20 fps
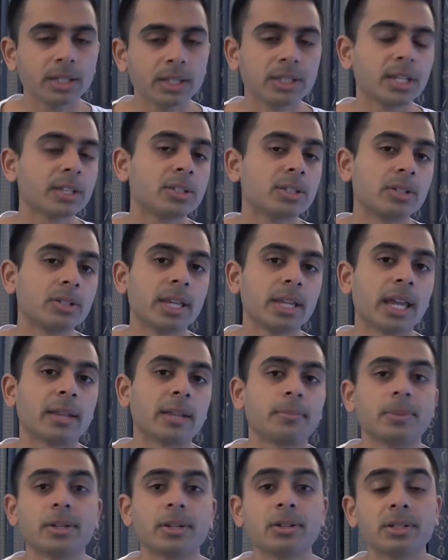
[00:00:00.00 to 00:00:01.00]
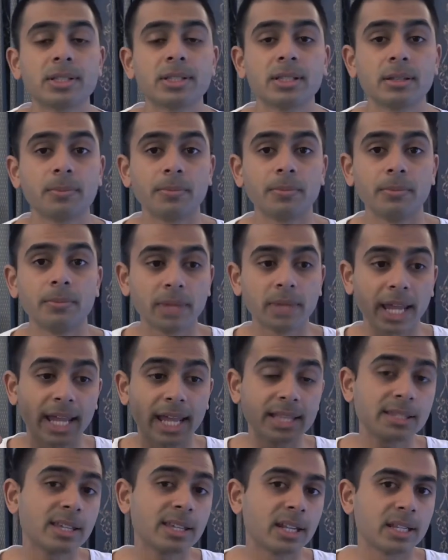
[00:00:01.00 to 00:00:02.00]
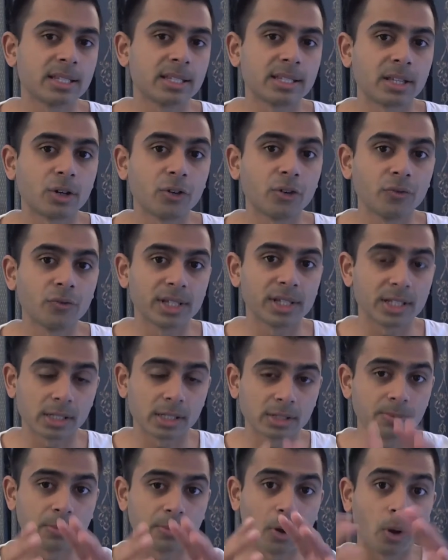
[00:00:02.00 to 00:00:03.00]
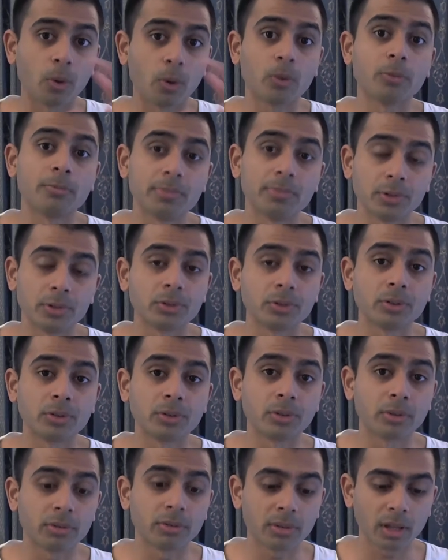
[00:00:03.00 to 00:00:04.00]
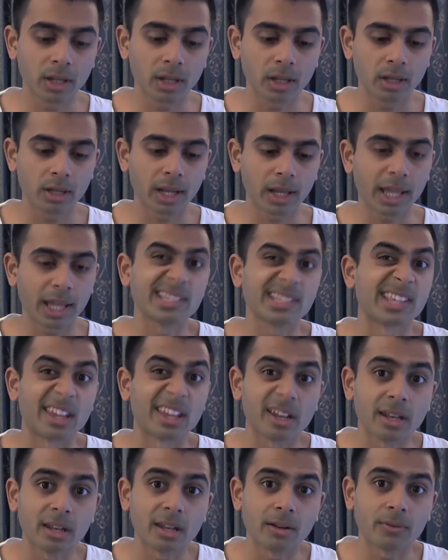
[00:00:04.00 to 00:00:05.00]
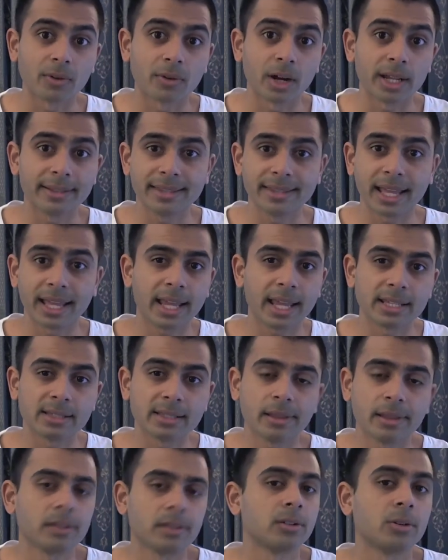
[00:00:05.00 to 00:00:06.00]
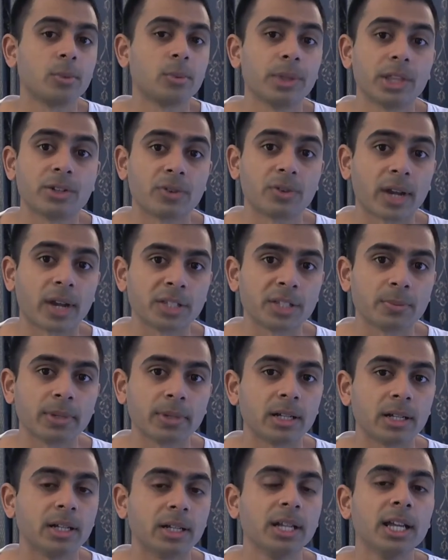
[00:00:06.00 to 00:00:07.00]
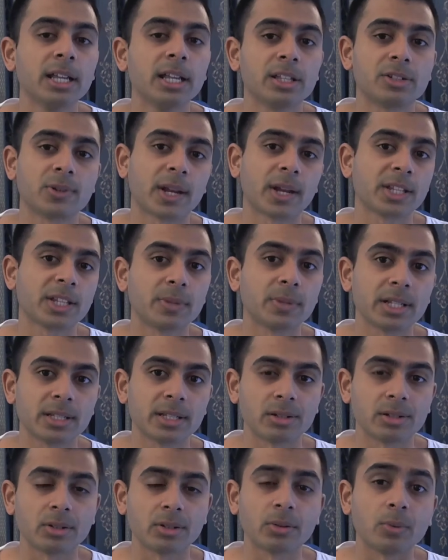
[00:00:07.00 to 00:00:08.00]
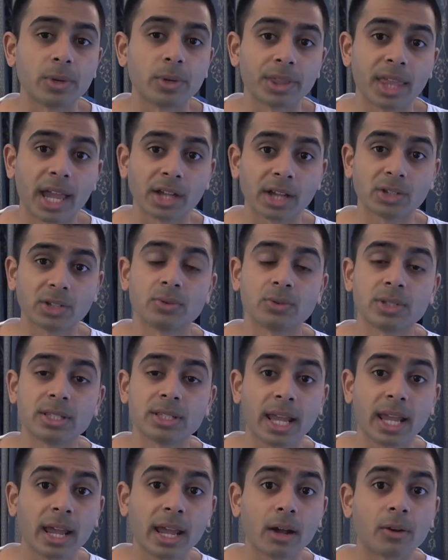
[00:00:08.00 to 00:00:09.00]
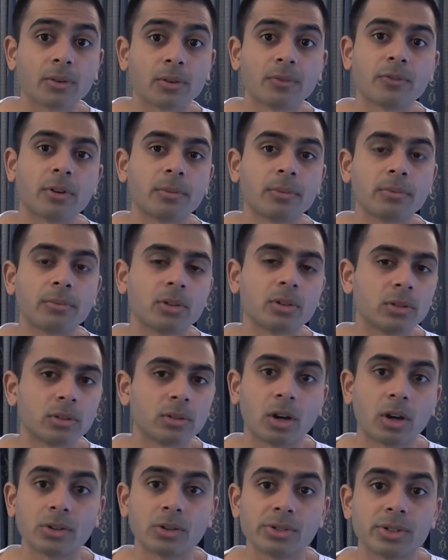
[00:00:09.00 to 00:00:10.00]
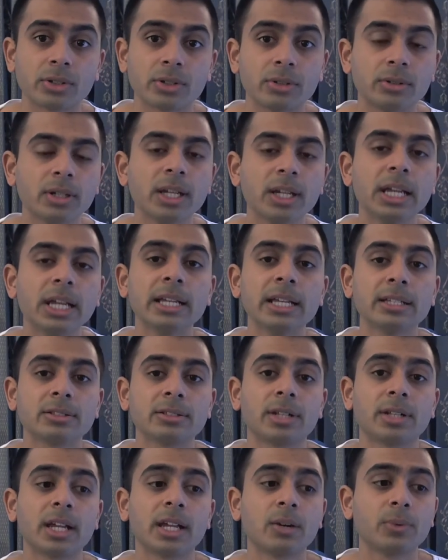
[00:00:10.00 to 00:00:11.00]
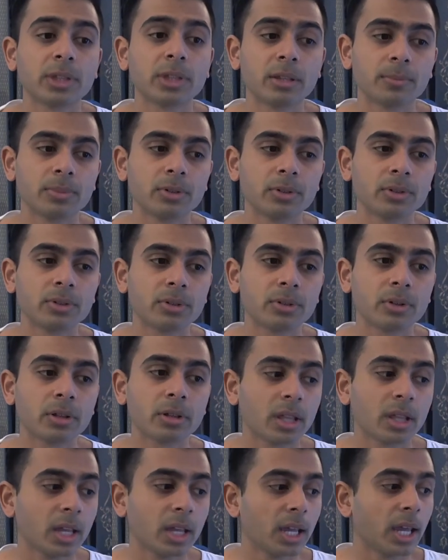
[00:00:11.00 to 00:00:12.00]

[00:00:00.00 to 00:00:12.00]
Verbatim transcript: Yes, you can because the headset itself is its own Bluetooth headset right? That has nothing to do with the transmitter. The transmitter is to do with the actual sound from your console. So now with the Bluetooth,